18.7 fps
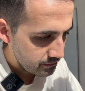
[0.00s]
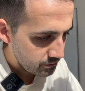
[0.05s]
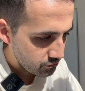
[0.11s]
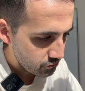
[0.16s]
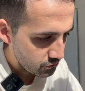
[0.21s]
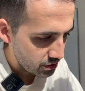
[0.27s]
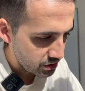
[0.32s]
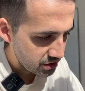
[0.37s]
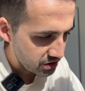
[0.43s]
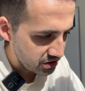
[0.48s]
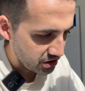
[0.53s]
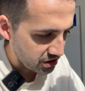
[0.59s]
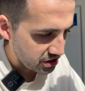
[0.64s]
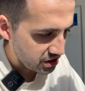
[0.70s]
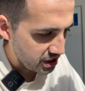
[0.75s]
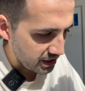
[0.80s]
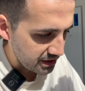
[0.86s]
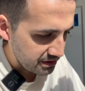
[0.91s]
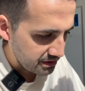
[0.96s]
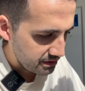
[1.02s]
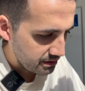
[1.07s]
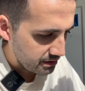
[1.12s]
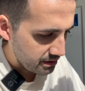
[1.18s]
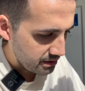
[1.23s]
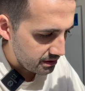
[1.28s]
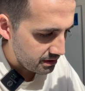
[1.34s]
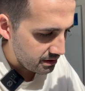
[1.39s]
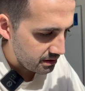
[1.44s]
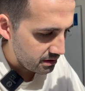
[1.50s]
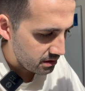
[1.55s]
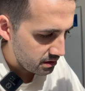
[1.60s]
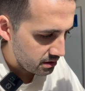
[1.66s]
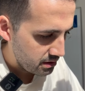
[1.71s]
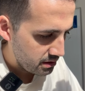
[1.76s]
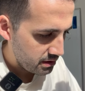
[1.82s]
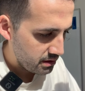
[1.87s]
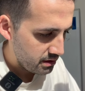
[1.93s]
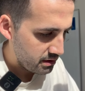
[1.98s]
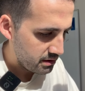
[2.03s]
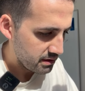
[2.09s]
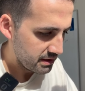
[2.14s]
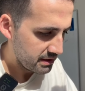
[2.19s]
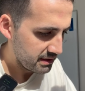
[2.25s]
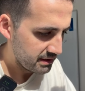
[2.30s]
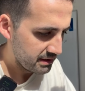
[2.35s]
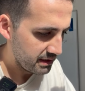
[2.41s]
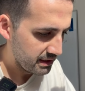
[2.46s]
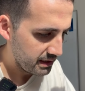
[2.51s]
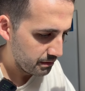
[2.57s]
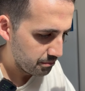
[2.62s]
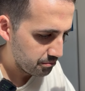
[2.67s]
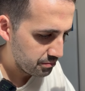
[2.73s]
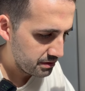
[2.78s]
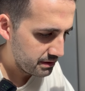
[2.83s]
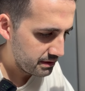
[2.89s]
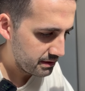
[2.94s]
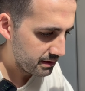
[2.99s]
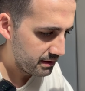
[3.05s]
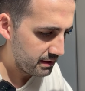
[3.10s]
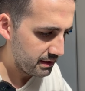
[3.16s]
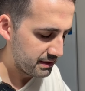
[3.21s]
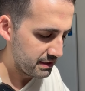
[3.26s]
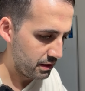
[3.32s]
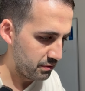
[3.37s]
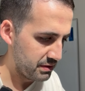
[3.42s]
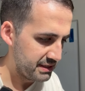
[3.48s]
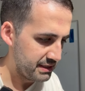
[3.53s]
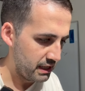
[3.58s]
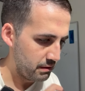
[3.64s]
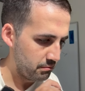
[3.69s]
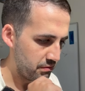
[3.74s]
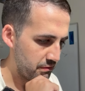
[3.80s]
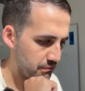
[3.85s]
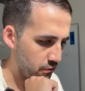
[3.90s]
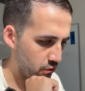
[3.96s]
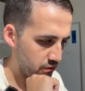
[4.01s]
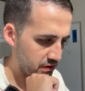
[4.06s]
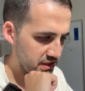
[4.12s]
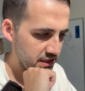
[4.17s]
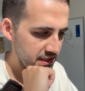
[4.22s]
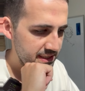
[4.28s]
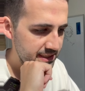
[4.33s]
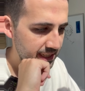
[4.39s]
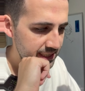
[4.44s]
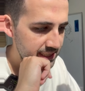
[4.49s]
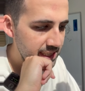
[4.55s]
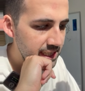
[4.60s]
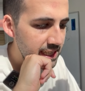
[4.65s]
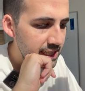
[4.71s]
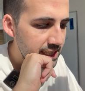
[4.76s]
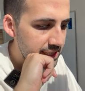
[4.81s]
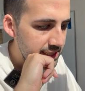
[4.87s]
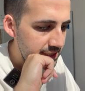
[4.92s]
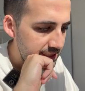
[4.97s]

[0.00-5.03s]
This is the chest. This is the hips, as I was saying before. Just that the